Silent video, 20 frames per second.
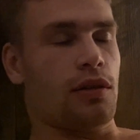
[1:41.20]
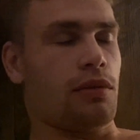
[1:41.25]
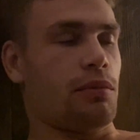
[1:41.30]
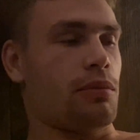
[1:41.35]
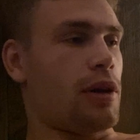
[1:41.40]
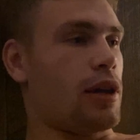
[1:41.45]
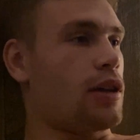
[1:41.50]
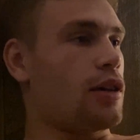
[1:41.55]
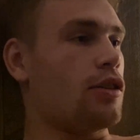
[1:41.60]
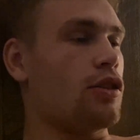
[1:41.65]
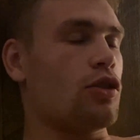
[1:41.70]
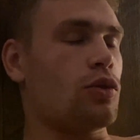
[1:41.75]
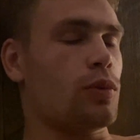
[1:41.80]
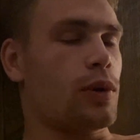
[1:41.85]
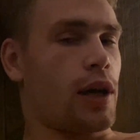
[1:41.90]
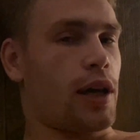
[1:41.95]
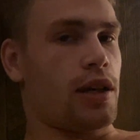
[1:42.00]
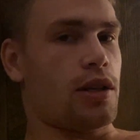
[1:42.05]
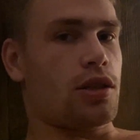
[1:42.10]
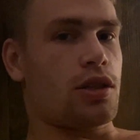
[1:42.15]
making your
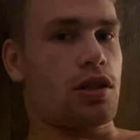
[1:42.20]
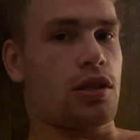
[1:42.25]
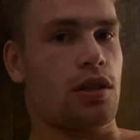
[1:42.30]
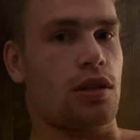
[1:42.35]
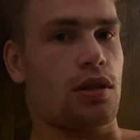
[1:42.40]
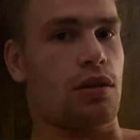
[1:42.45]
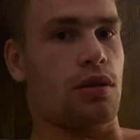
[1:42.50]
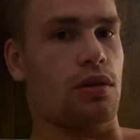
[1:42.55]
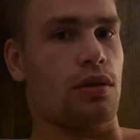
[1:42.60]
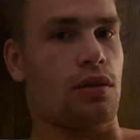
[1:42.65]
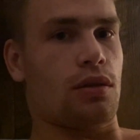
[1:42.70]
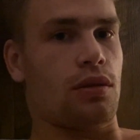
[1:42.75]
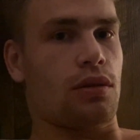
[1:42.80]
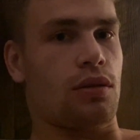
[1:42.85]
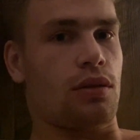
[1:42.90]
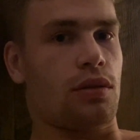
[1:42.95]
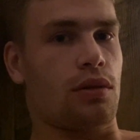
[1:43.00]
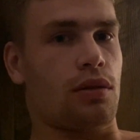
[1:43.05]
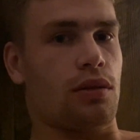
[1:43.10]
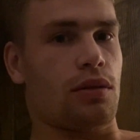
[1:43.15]
wage,
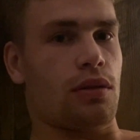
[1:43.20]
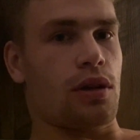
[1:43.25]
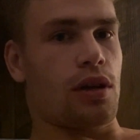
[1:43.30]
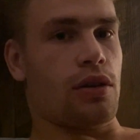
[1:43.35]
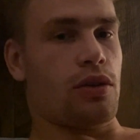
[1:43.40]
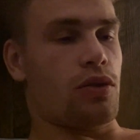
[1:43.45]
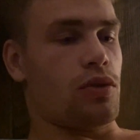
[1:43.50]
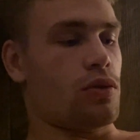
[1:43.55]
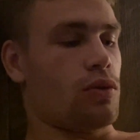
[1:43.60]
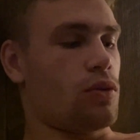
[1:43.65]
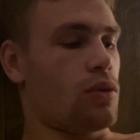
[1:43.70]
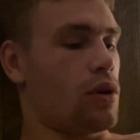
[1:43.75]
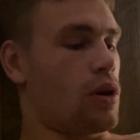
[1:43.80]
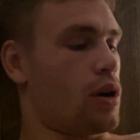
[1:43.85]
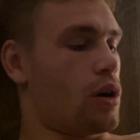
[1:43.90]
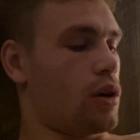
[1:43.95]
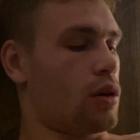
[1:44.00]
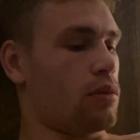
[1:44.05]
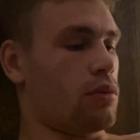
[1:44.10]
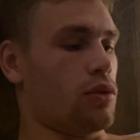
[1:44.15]
and you
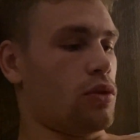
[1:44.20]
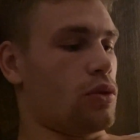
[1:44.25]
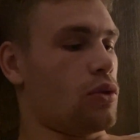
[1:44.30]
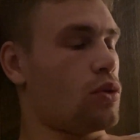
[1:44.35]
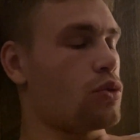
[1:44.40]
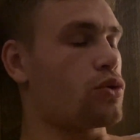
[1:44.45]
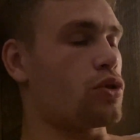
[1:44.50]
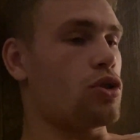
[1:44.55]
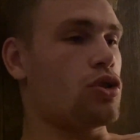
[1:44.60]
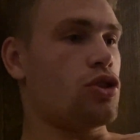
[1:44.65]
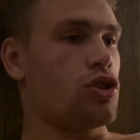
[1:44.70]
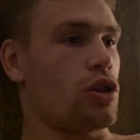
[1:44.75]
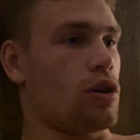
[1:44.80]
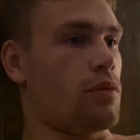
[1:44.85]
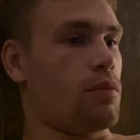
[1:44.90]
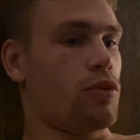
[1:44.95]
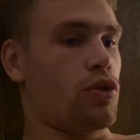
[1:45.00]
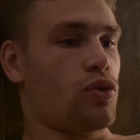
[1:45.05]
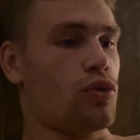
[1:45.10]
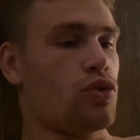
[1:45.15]
go to the
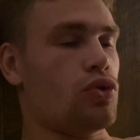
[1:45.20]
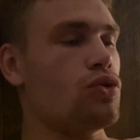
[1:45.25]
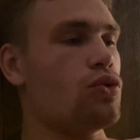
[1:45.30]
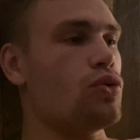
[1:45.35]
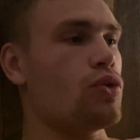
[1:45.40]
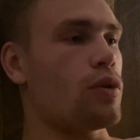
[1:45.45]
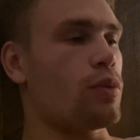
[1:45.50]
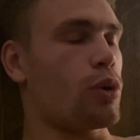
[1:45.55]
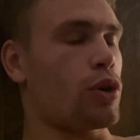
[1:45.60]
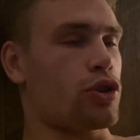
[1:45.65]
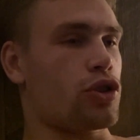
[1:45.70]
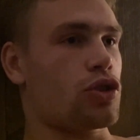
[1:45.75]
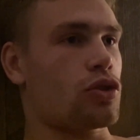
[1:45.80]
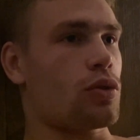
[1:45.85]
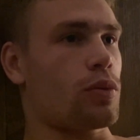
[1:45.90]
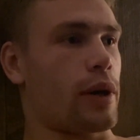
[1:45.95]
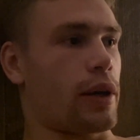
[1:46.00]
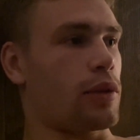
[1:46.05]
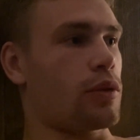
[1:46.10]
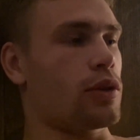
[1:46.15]
gym, you do what's
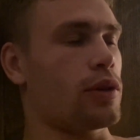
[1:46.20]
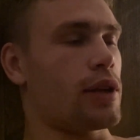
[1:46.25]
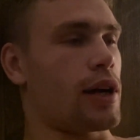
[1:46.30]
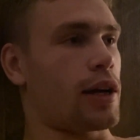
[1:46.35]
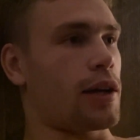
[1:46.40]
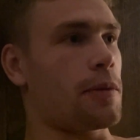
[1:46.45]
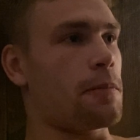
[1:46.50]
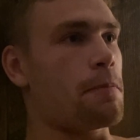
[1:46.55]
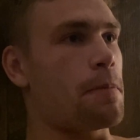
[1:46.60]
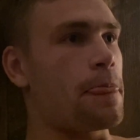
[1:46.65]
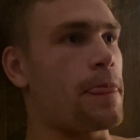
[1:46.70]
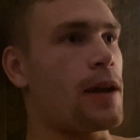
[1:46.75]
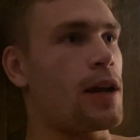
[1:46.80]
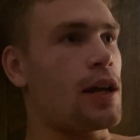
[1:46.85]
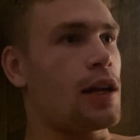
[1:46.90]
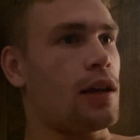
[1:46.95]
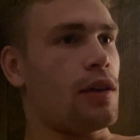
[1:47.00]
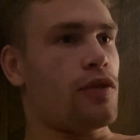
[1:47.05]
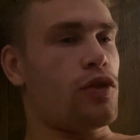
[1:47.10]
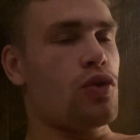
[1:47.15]
correct. Like,
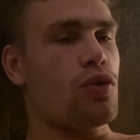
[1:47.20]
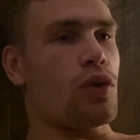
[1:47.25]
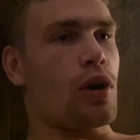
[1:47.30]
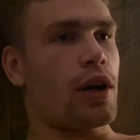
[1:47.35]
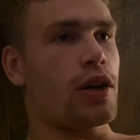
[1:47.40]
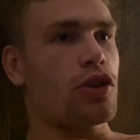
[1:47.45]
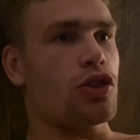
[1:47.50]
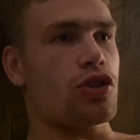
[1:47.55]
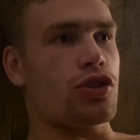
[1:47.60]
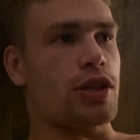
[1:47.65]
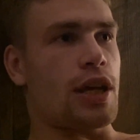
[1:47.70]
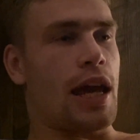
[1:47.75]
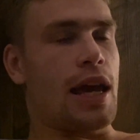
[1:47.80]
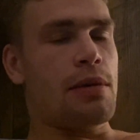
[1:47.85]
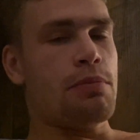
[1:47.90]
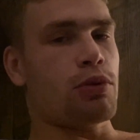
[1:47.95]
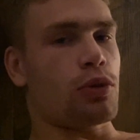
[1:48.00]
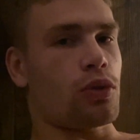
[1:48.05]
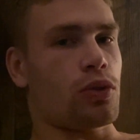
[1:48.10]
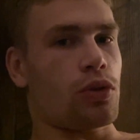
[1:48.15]
if you are just
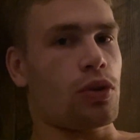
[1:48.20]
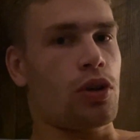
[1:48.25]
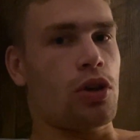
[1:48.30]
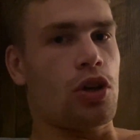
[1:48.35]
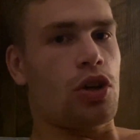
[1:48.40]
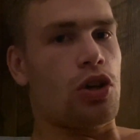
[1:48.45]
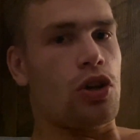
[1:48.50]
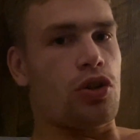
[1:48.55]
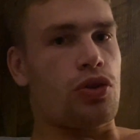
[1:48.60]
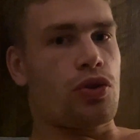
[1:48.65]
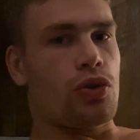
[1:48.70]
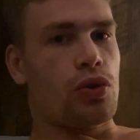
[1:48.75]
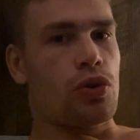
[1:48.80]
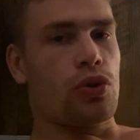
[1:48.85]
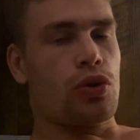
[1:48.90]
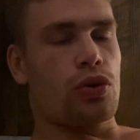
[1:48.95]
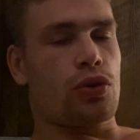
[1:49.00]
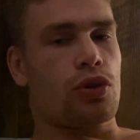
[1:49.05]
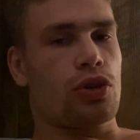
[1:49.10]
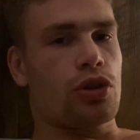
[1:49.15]
able to
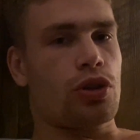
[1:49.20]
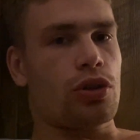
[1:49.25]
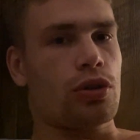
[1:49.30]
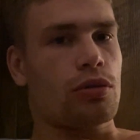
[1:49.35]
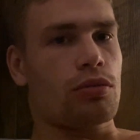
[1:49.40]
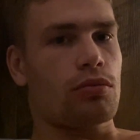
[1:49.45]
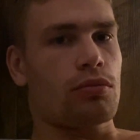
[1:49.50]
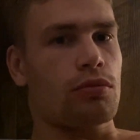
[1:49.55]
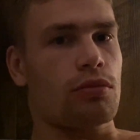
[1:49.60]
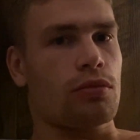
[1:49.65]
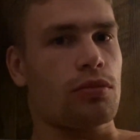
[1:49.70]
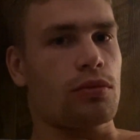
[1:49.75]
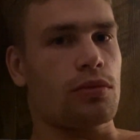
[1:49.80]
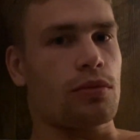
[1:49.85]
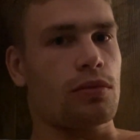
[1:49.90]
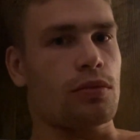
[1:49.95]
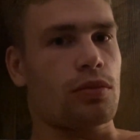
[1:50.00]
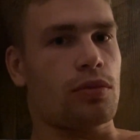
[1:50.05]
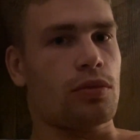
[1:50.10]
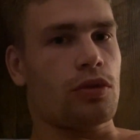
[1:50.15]
look
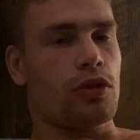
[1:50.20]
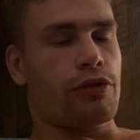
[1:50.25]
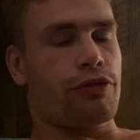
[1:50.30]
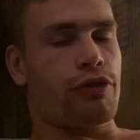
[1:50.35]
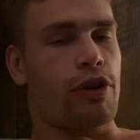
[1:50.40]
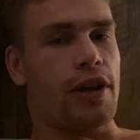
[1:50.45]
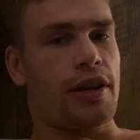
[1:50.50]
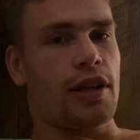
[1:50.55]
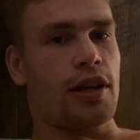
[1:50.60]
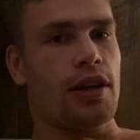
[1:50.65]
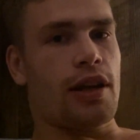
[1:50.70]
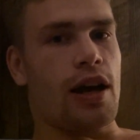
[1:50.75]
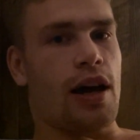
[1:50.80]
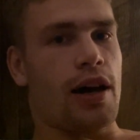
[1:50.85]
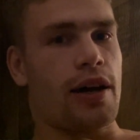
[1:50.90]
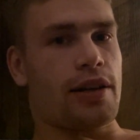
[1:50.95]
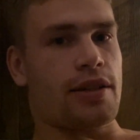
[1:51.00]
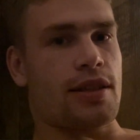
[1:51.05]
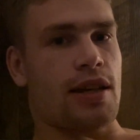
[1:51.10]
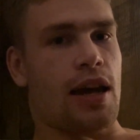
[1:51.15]
your friend in the
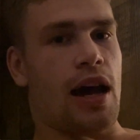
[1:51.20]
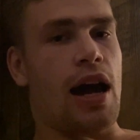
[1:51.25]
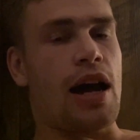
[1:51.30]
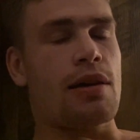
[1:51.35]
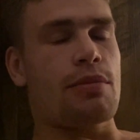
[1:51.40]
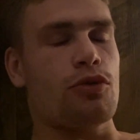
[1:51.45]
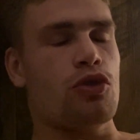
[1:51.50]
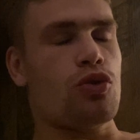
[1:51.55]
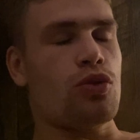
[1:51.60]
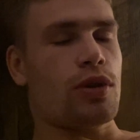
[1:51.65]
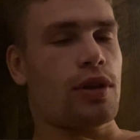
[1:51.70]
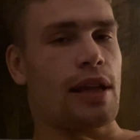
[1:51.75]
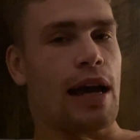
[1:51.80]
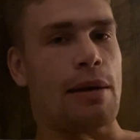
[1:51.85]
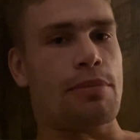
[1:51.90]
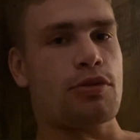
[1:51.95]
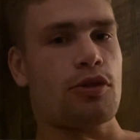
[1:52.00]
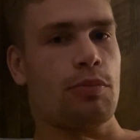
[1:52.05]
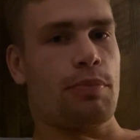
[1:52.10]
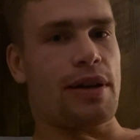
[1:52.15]
eye and say, I am doing the
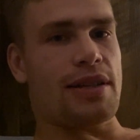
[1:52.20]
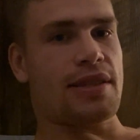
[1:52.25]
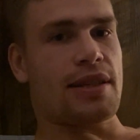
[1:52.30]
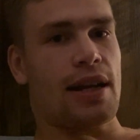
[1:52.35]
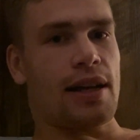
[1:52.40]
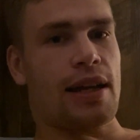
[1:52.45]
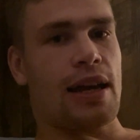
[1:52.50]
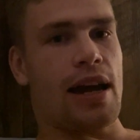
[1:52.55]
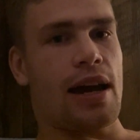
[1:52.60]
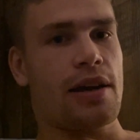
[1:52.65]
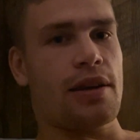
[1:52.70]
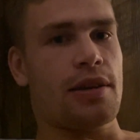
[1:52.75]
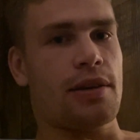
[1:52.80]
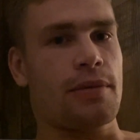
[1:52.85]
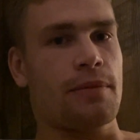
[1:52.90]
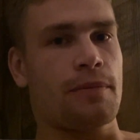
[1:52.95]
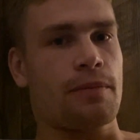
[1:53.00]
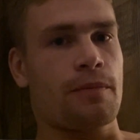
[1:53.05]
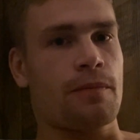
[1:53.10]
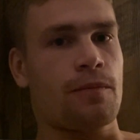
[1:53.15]
absolute best that I can.
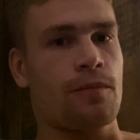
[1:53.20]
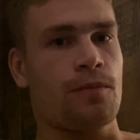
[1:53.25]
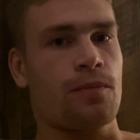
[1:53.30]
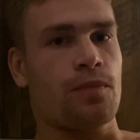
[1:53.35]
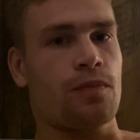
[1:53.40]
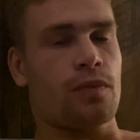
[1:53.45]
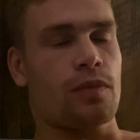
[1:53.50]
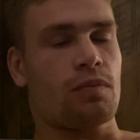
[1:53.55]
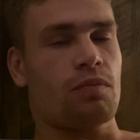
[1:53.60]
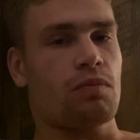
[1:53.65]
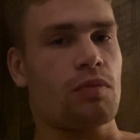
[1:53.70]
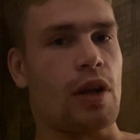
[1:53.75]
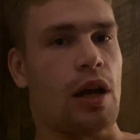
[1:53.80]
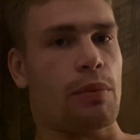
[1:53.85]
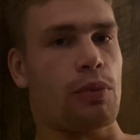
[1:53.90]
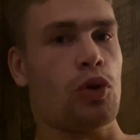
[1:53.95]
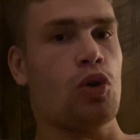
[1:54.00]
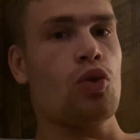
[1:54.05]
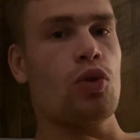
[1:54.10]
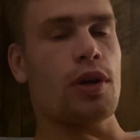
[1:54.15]

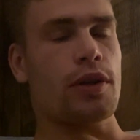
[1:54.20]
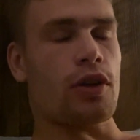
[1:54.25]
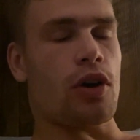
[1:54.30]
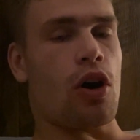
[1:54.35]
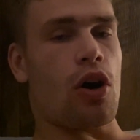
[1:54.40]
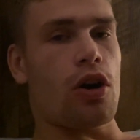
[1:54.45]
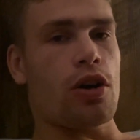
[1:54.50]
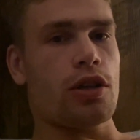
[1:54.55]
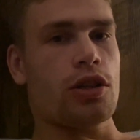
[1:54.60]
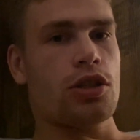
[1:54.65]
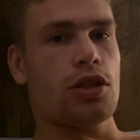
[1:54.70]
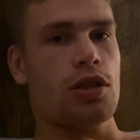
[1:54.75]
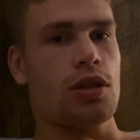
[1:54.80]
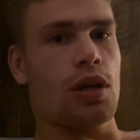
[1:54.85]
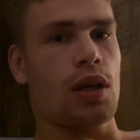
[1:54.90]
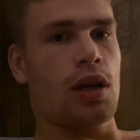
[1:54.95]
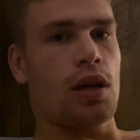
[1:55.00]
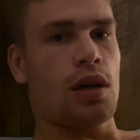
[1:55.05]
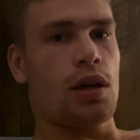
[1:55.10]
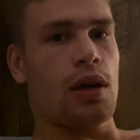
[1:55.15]
I'm good at heart.
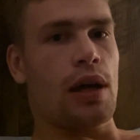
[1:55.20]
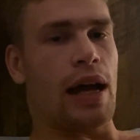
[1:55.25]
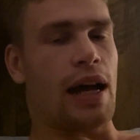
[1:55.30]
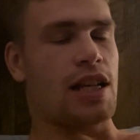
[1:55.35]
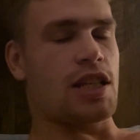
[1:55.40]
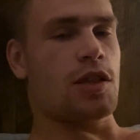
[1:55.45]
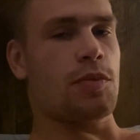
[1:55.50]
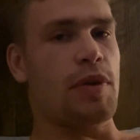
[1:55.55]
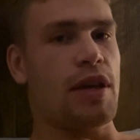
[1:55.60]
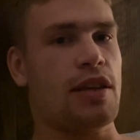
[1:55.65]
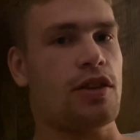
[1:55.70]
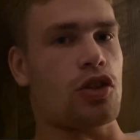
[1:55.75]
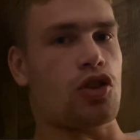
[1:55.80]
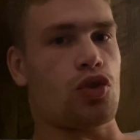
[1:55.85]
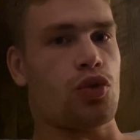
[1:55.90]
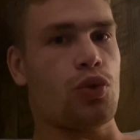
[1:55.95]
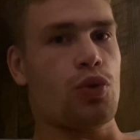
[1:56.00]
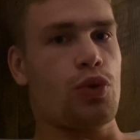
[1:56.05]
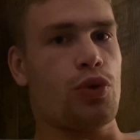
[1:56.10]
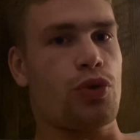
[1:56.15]
I speak the
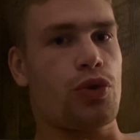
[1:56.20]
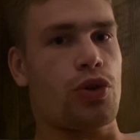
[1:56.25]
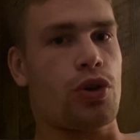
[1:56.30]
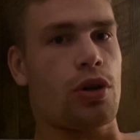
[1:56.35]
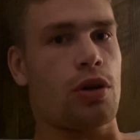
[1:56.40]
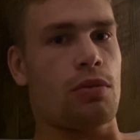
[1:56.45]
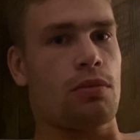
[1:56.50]
truth.